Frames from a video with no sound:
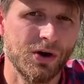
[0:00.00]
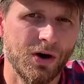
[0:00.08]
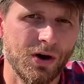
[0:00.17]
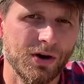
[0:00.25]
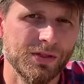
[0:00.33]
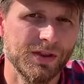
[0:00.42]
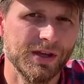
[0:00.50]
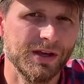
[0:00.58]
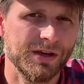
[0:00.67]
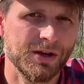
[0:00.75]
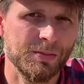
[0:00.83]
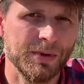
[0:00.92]
on
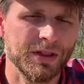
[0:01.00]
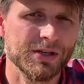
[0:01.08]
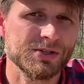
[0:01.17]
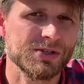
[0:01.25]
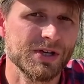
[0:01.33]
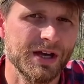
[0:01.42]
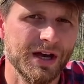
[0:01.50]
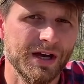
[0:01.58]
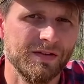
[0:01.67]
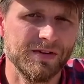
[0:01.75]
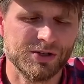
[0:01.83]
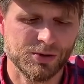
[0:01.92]
the Camillus
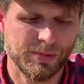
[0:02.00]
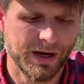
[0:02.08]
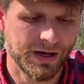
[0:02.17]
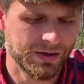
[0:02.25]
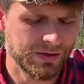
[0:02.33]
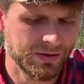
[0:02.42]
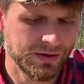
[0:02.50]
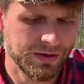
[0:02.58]
Adventure Pack.